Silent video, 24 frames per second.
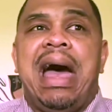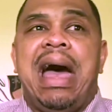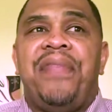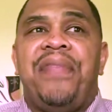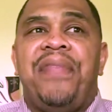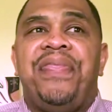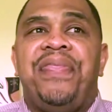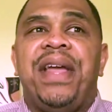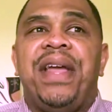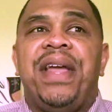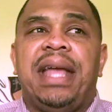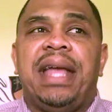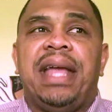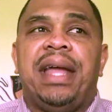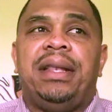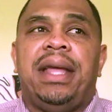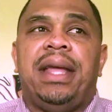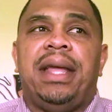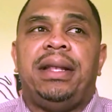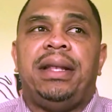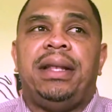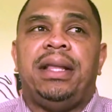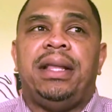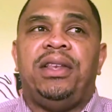I, I think
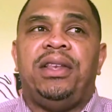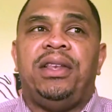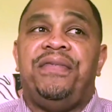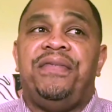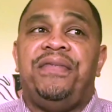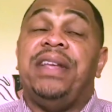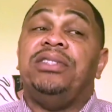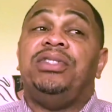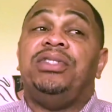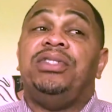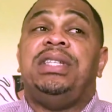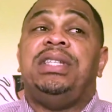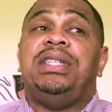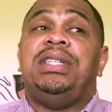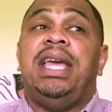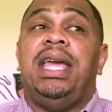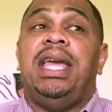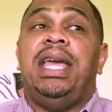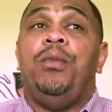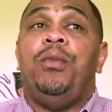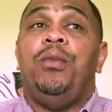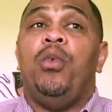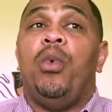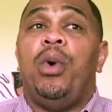that, that the defense
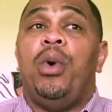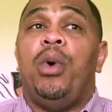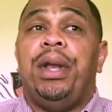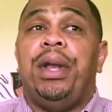team